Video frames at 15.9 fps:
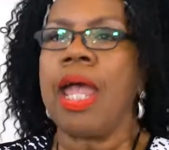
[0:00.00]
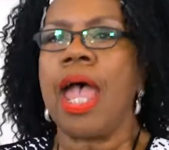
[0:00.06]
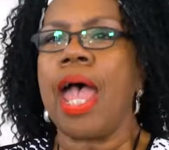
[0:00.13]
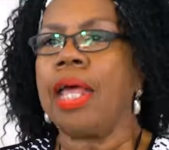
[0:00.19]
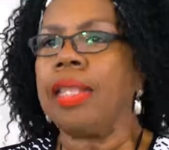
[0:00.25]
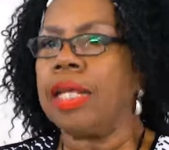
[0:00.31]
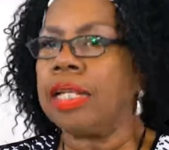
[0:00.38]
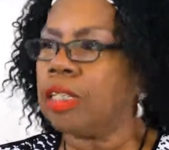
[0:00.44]

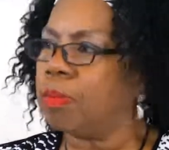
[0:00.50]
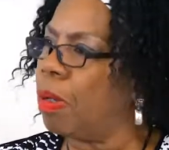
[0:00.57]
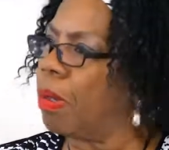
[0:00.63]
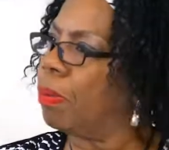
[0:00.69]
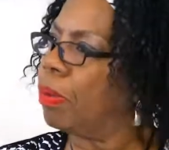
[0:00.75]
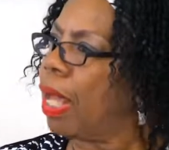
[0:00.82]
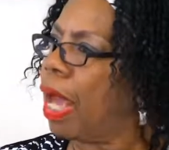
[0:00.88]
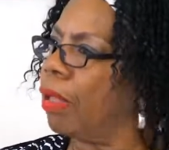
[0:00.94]
And there's
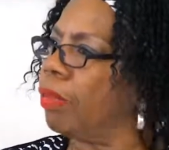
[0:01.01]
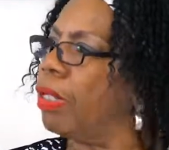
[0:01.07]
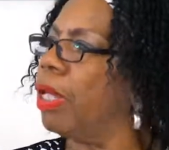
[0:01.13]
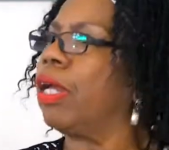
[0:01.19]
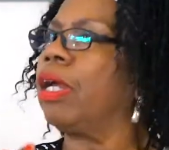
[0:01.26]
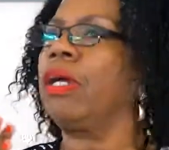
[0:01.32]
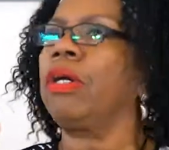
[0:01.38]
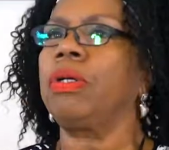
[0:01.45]
people out
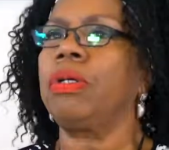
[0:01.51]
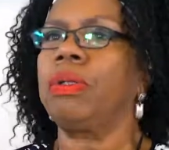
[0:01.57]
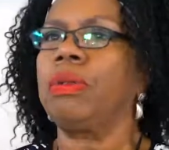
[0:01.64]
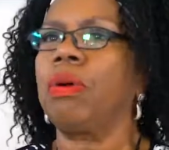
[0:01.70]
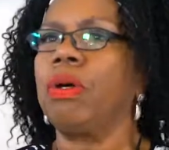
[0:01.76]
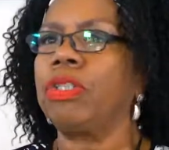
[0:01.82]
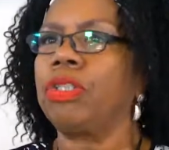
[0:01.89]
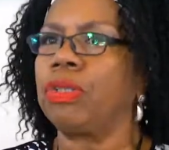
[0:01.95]
there
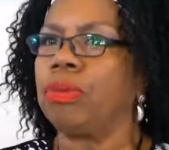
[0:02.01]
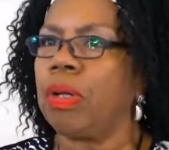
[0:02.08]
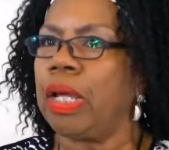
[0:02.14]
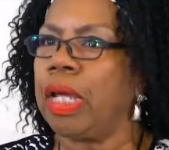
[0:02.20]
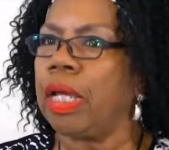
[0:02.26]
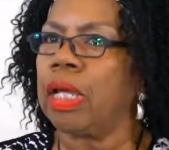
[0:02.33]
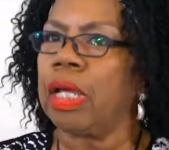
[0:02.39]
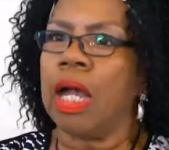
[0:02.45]
who are
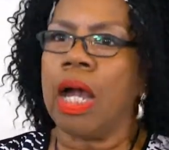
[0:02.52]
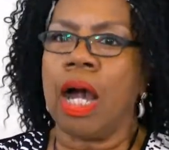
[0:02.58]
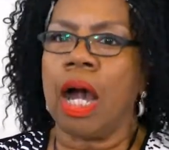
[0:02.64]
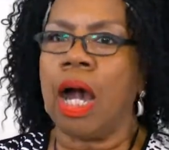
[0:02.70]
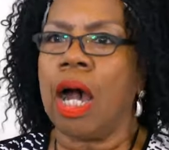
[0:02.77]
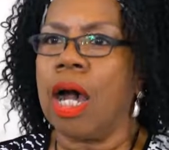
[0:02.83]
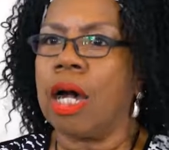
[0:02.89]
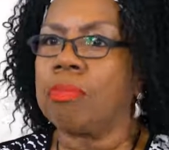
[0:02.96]
doing
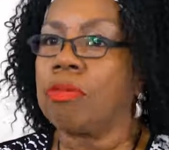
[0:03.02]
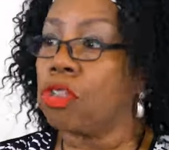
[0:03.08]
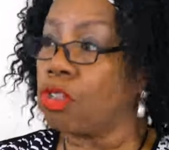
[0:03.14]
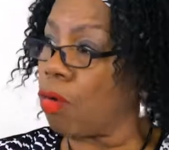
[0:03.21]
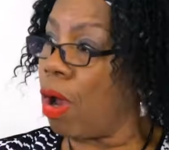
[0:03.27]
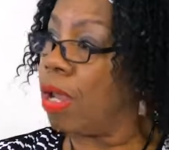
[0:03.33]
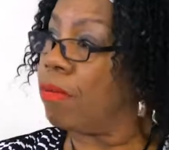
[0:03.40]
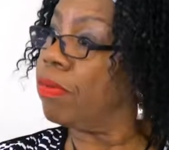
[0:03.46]

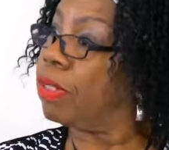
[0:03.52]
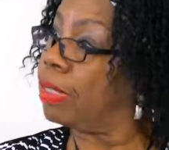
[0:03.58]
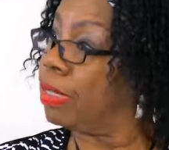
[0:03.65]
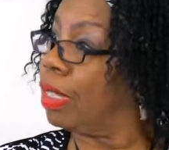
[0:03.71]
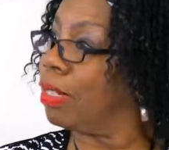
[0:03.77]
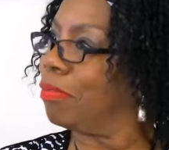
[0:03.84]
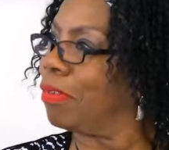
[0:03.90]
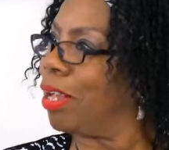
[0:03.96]
strife
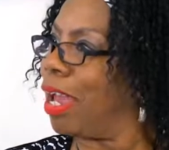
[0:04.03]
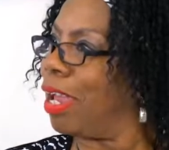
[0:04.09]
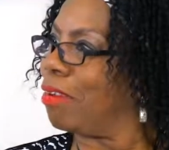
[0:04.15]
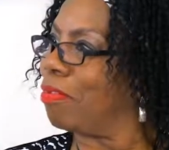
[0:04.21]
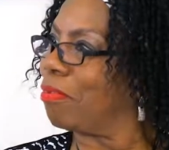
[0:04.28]
instead of life.